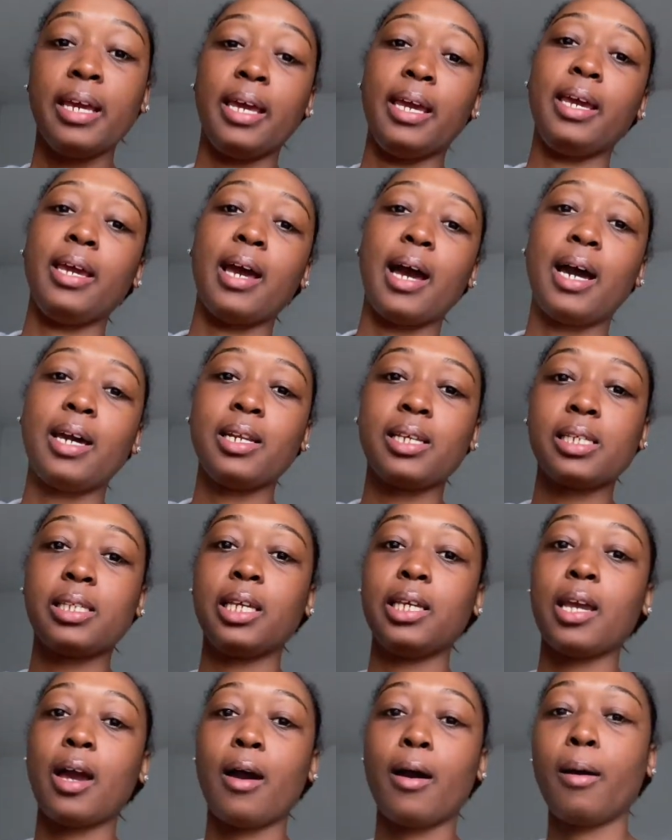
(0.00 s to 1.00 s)
And
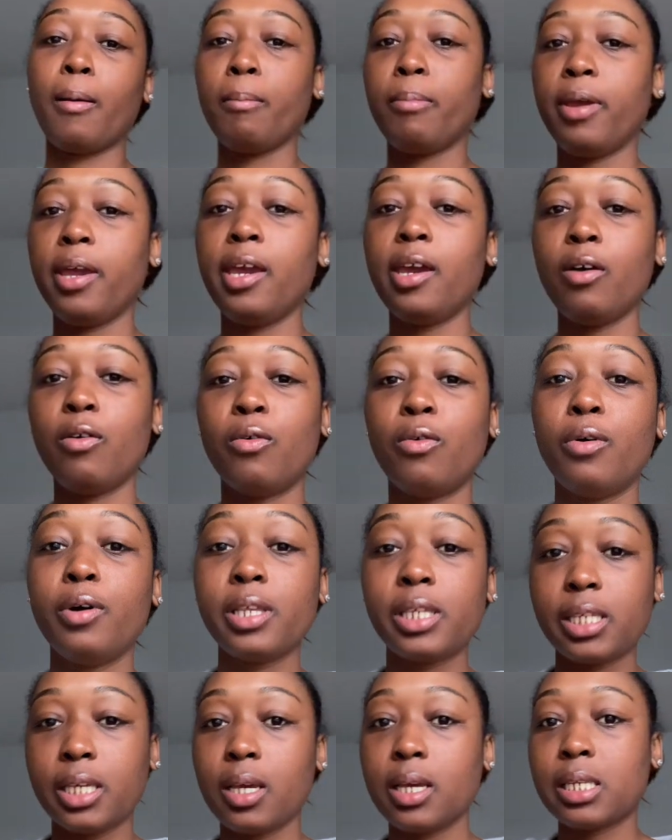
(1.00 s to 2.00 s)
honestly, y'all, being on
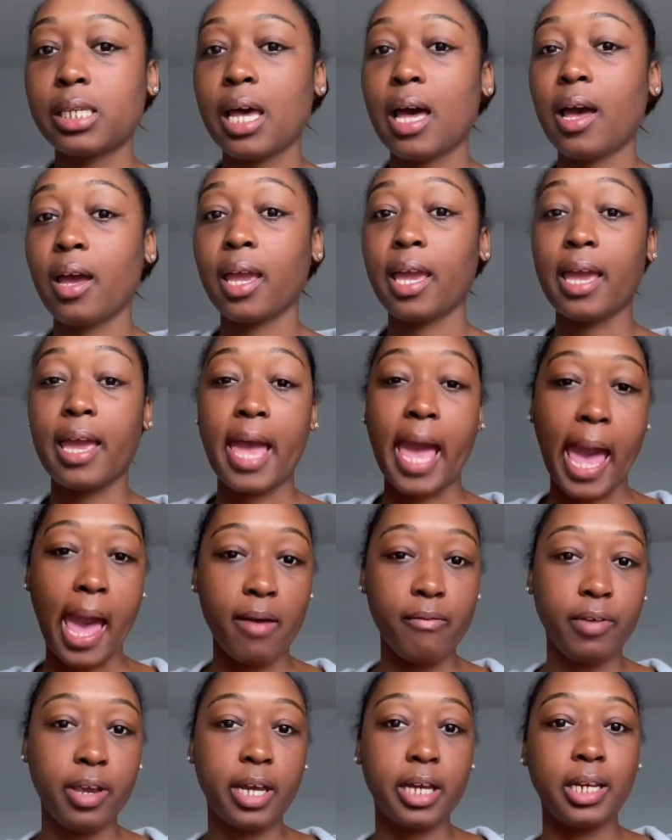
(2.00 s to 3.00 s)
TikTok and
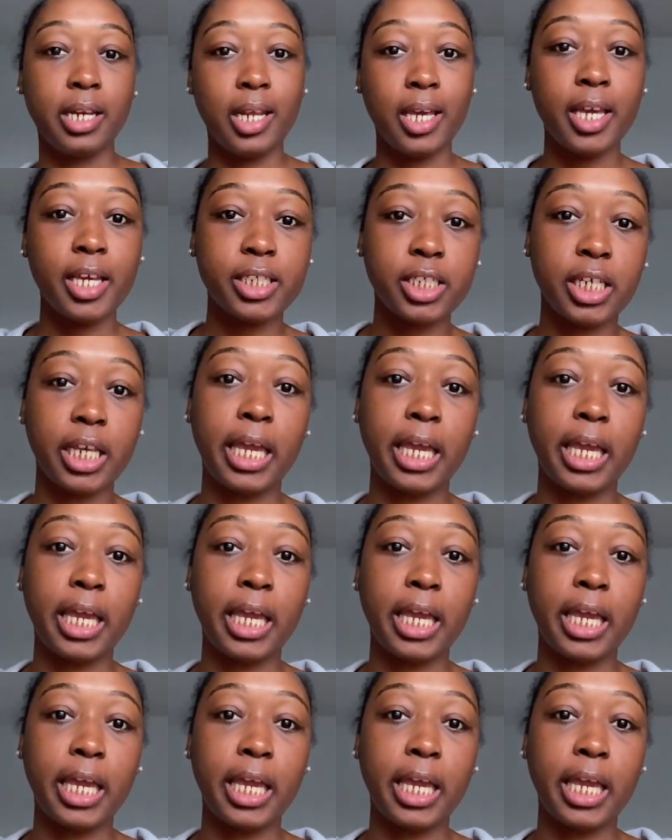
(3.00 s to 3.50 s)
having a niche